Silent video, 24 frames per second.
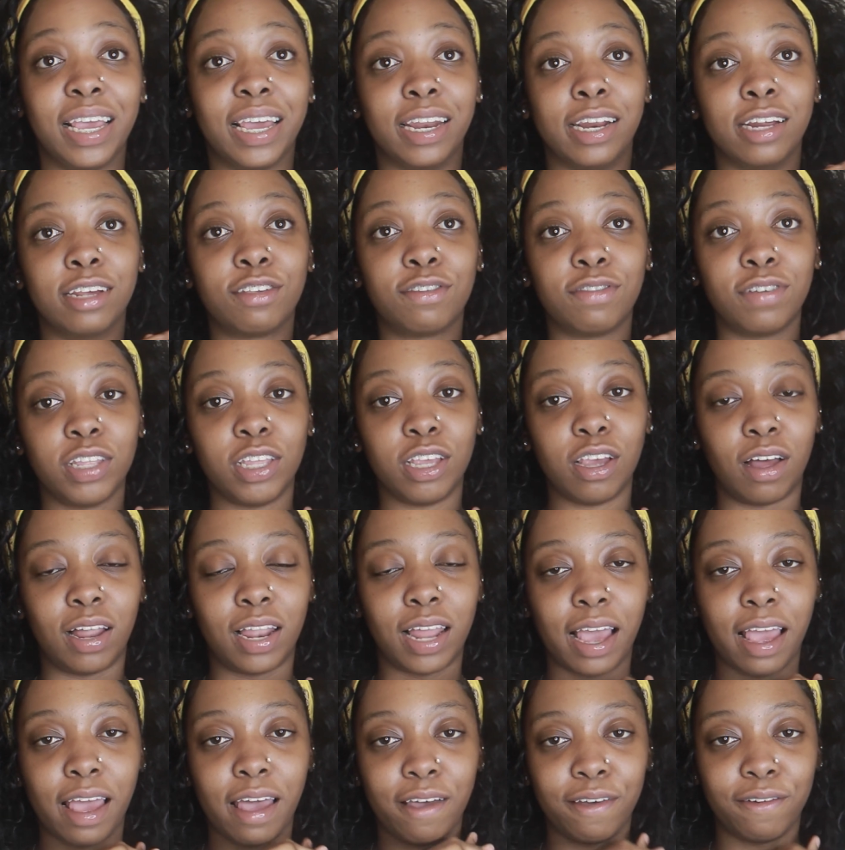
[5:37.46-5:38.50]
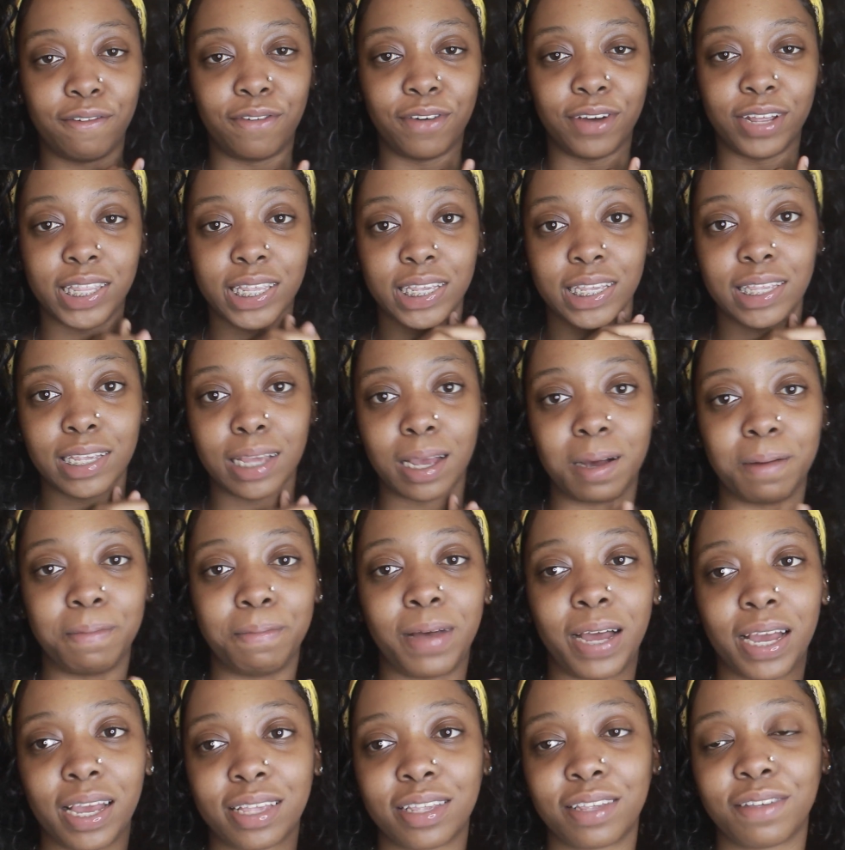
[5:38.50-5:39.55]
Yeah, that's really all I have for this
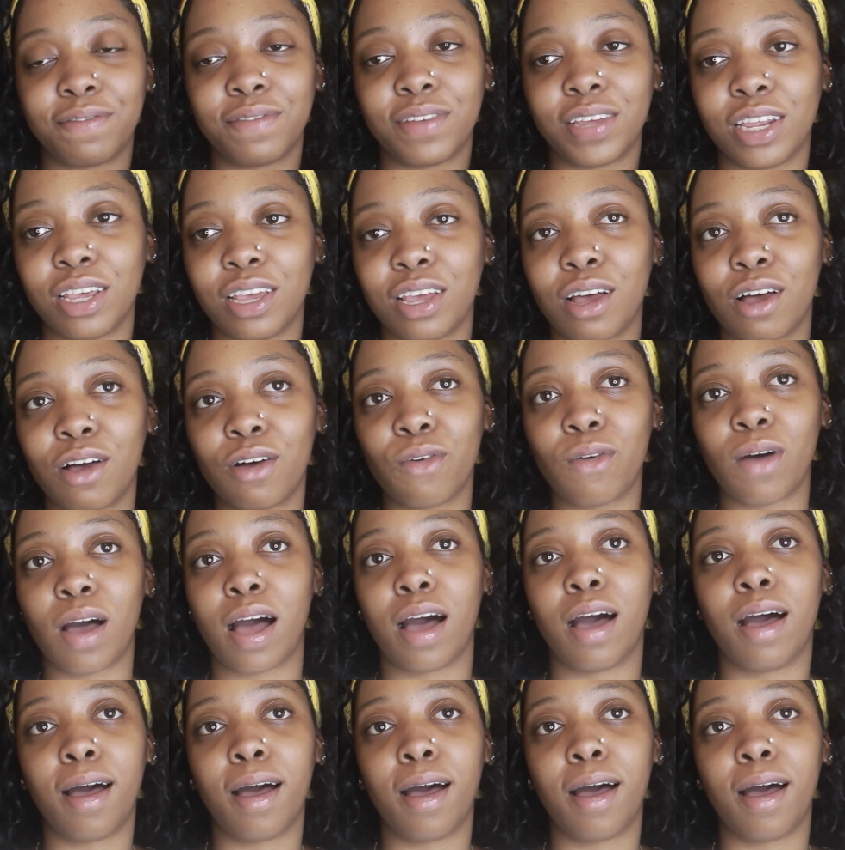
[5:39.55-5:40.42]
unboxing video.